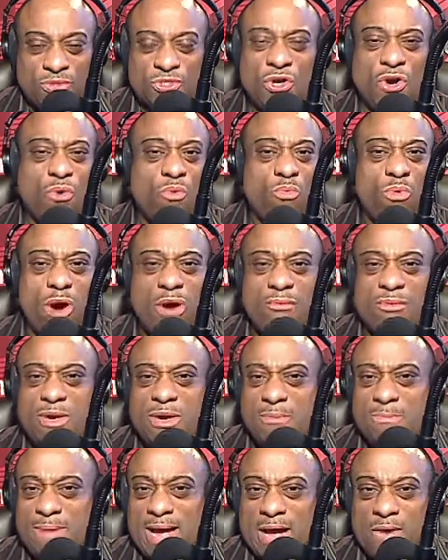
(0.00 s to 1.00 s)
Don't worry
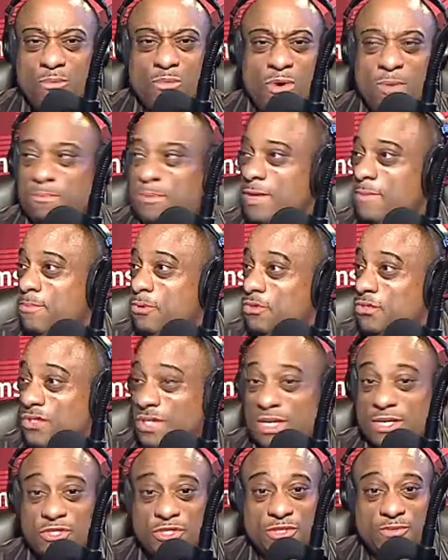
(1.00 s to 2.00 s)
about what people
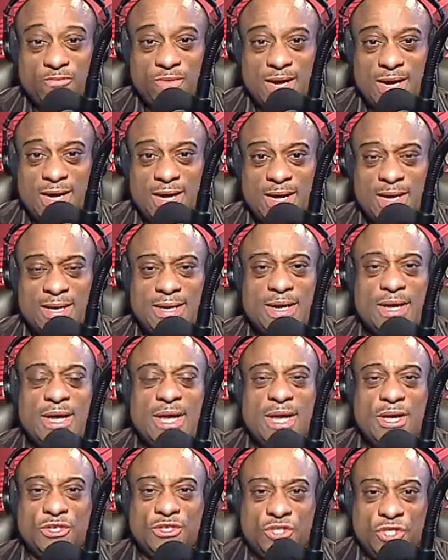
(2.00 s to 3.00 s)
say, Javon.
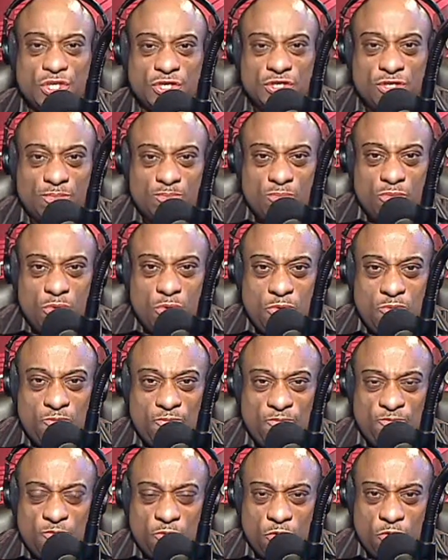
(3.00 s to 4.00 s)
Just move
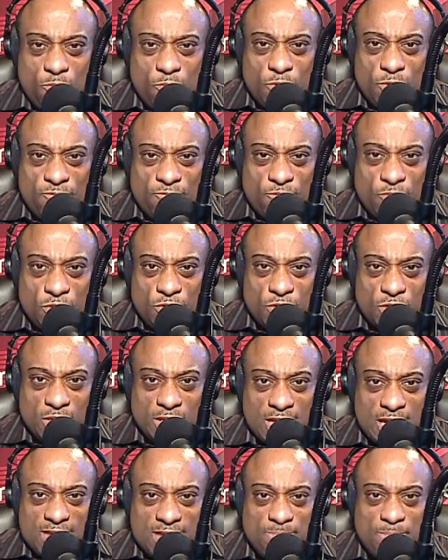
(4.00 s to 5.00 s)
forward for your
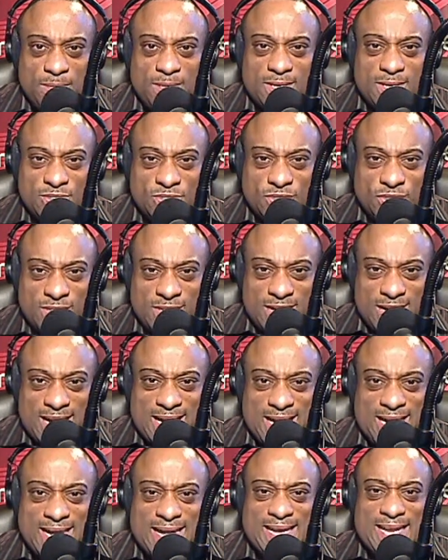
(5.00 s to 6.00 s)
life because
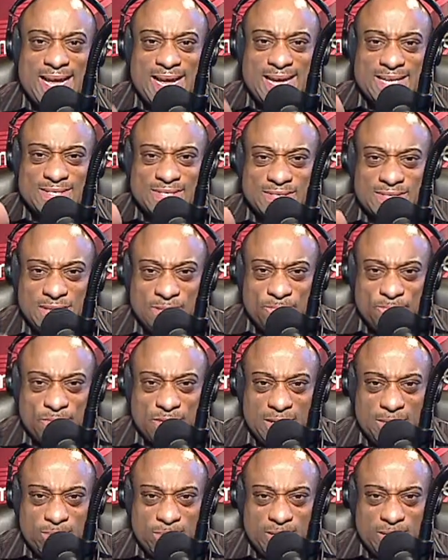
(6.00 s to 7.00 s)
God has
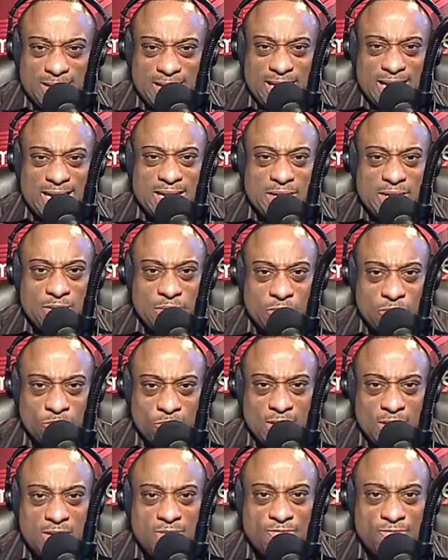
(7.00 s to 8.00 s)
something planned
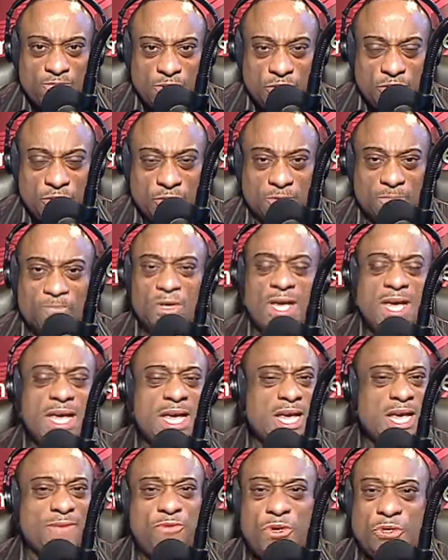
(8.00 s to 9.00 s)
great for you.
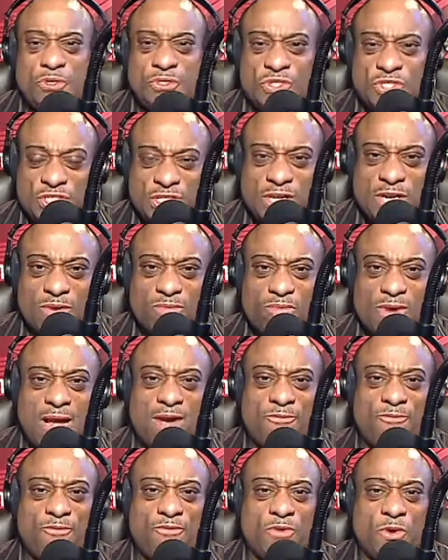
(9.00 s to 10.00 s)
If you sit
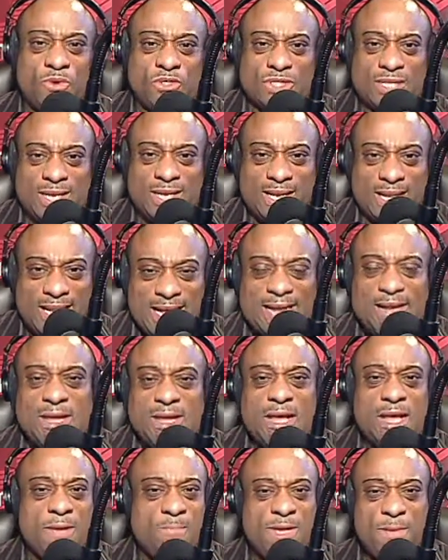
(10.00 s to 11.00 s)
around folks and let
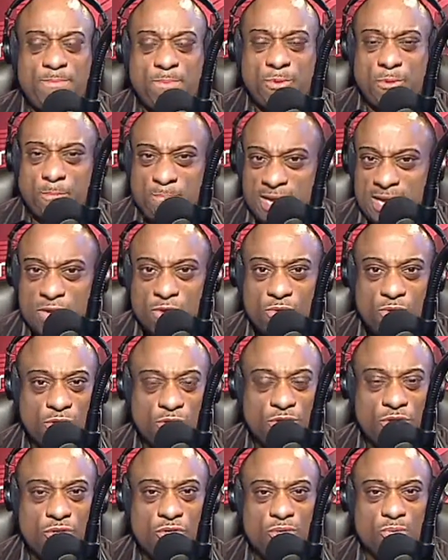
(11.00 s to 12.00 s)
people beat
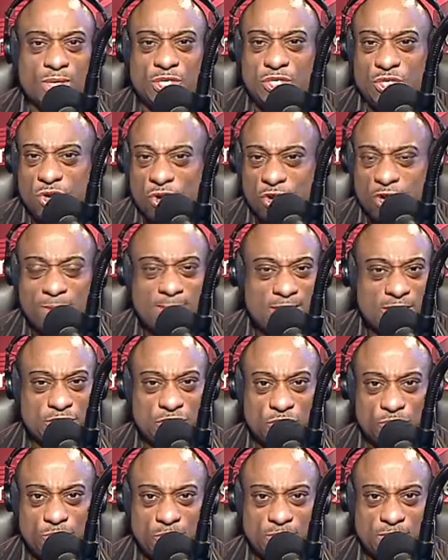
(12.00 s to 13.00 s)
on you and talk about
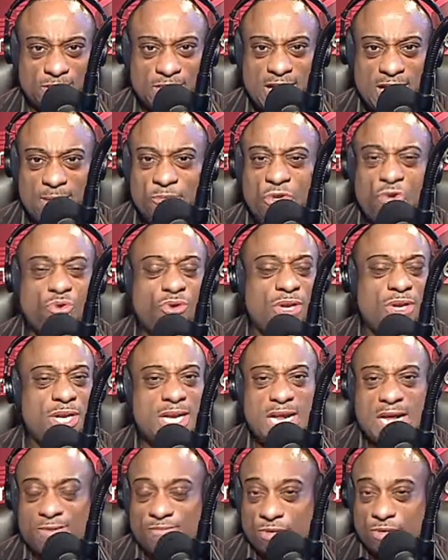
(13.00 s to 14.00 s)
you all the time, you will
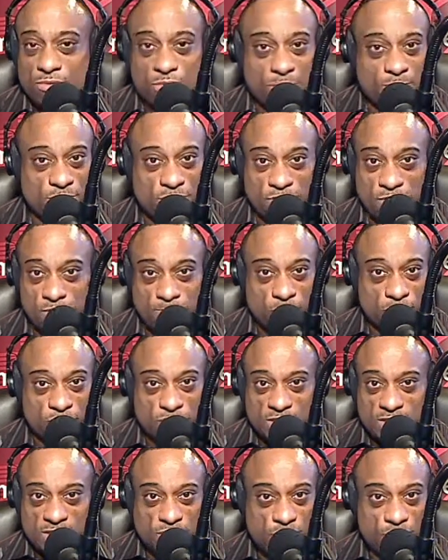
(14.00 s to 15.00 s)
never grow into the
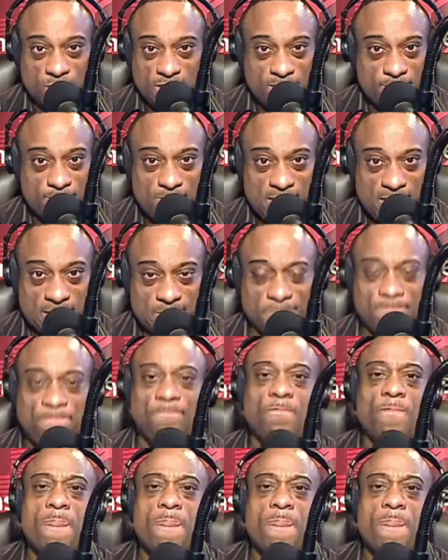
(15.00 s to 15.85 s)
person that you will admire.